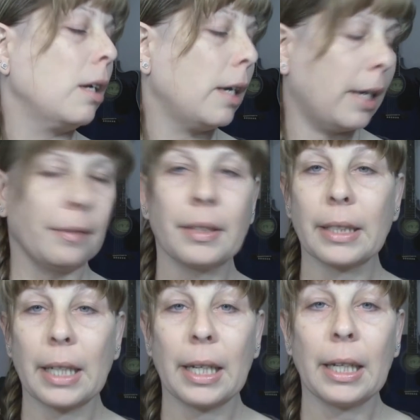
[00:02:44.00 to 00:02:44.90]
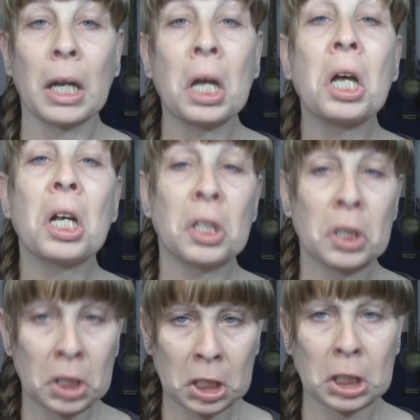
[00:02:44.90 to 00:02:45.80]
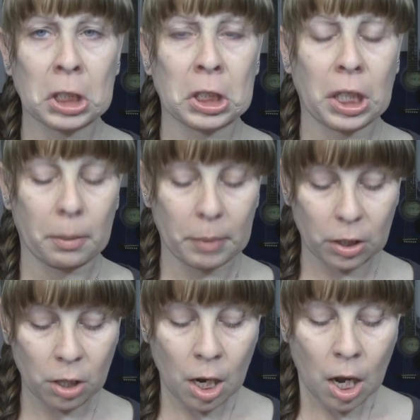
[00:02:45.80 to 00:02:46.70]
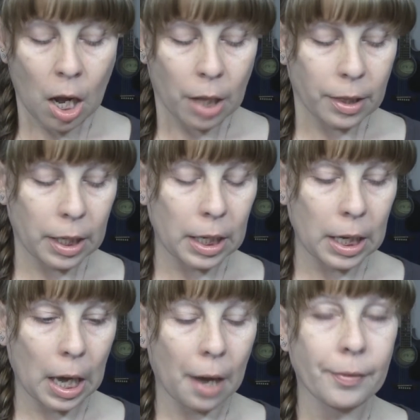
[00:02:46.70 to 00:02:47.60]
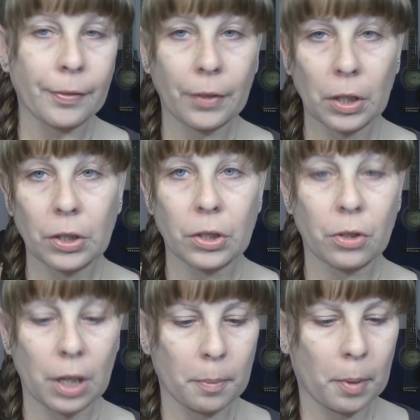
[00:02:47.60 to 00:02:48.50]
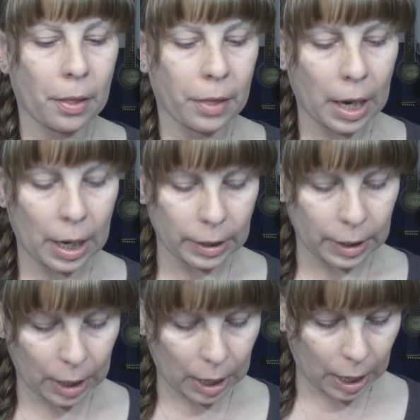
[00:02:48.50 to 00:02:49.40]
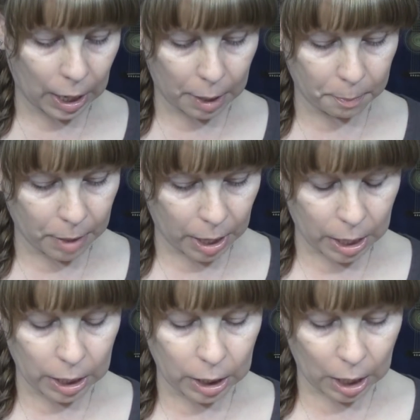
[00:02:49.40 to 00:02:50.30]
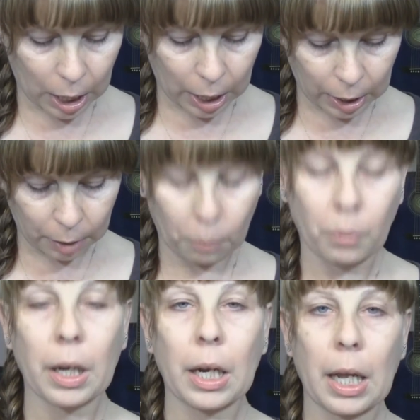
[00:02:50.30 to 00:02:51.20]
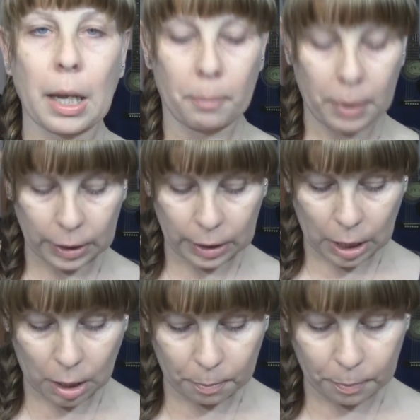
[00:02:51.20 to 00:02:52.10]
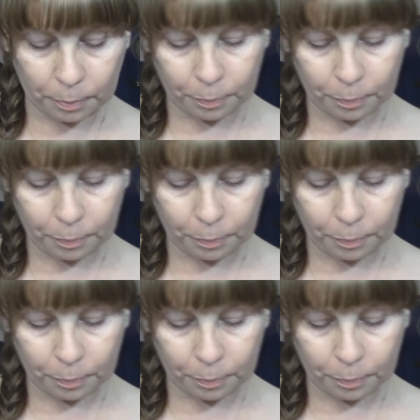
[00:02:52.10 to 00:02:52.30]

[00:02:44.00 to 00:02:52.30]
I have to say, did a little damage. The first trip that I made, I went and picked up